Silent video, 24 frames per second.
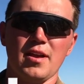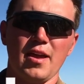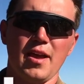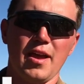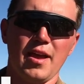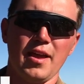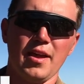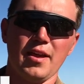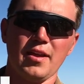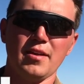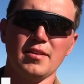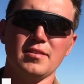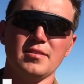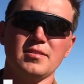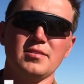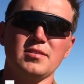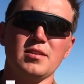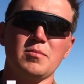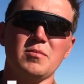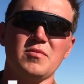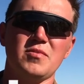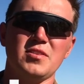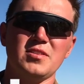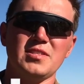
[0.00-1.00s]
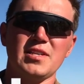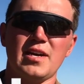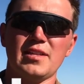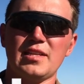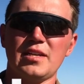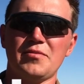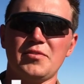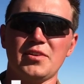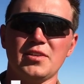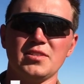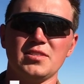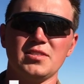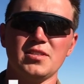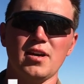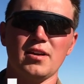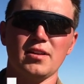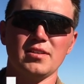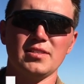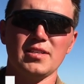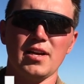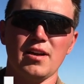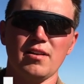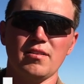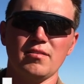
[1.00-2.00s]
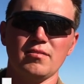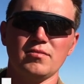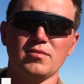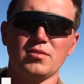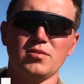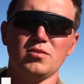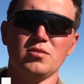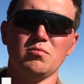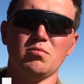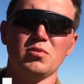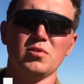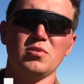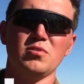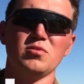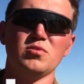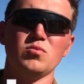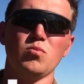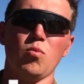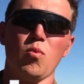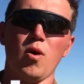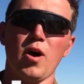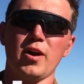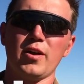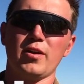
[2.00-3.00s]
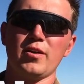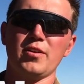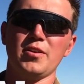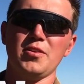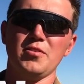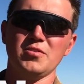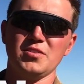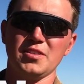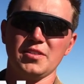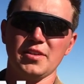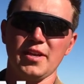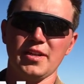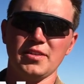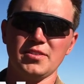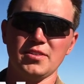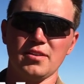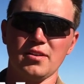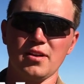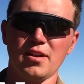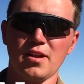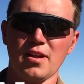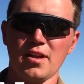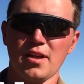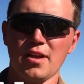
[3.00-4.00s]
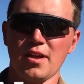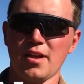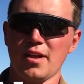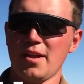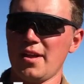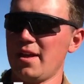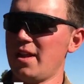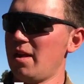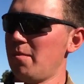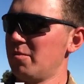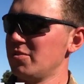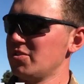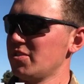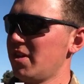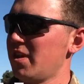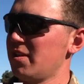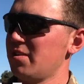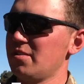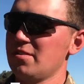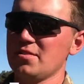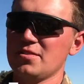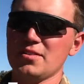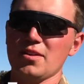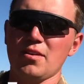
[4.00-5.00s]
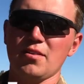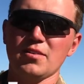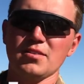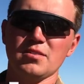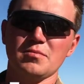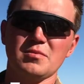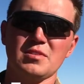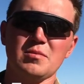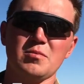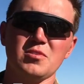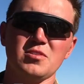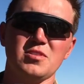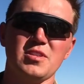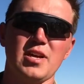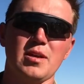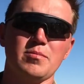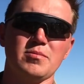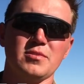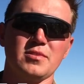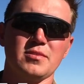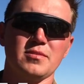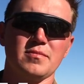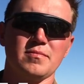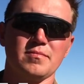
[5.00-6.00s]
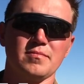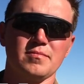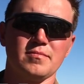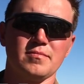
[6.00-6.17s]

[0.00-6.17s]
And some of these South Africans taught us how to produce water using nature, and I'm going to show you how to do so in some simple steps.